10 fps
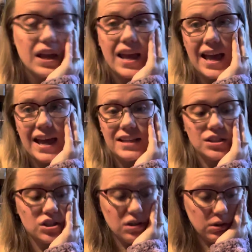And
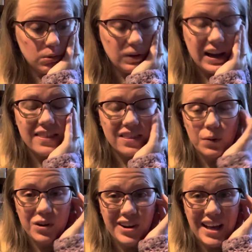so I think we're
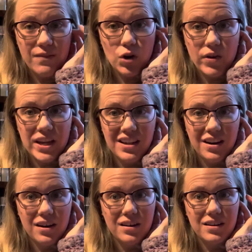going to have a great
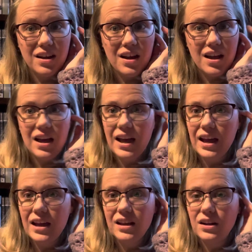year.
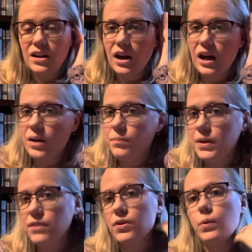And
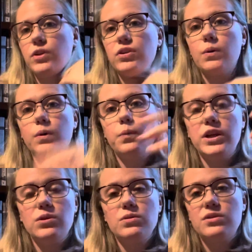if you're wondering what we
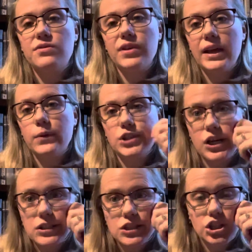used for language
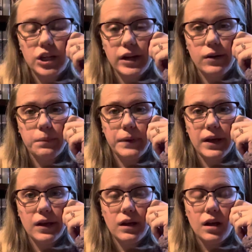arts, check out
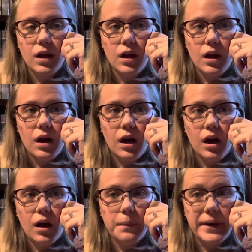my
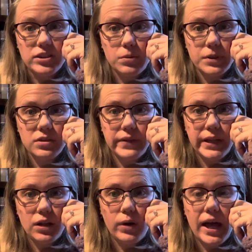Master Books
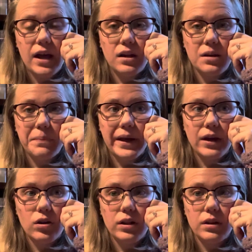video and my
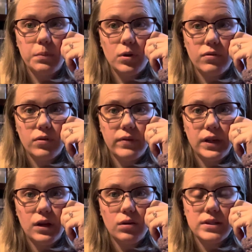Good and the Beautiful
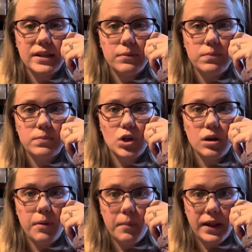video, because I talked
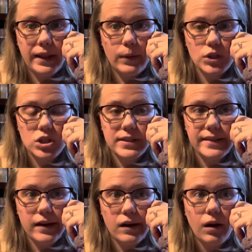about my language arts
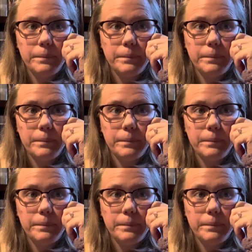there.